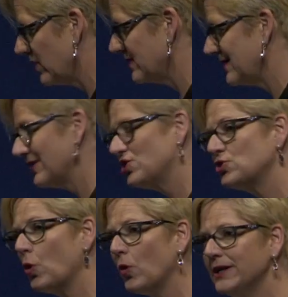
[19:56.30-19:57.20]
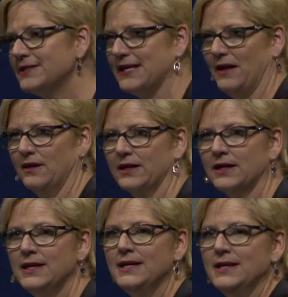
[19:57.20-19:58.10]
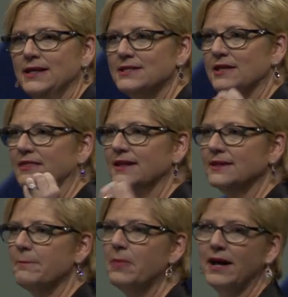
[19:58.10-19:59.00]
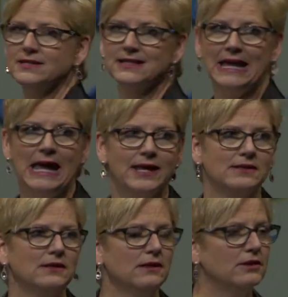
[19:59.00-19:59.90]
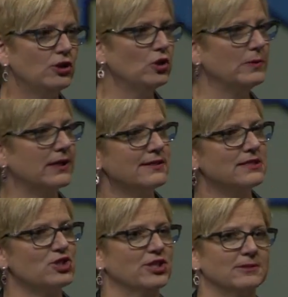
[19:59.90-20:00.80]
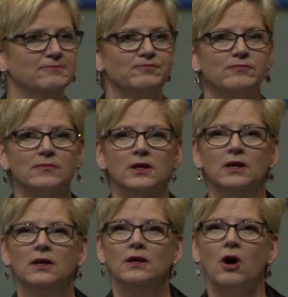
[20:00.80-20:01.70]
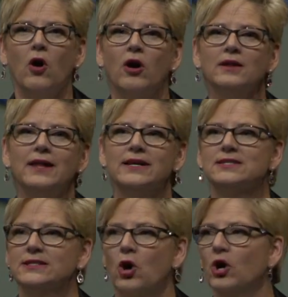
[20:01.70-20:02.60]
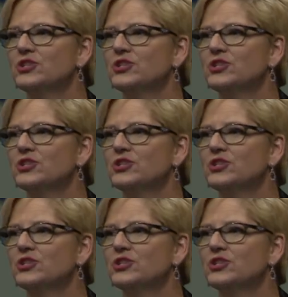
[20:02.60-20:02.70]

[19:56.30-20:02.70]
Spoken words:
is that storytelling is the thing that binds, again, the human condition. Our legacy, our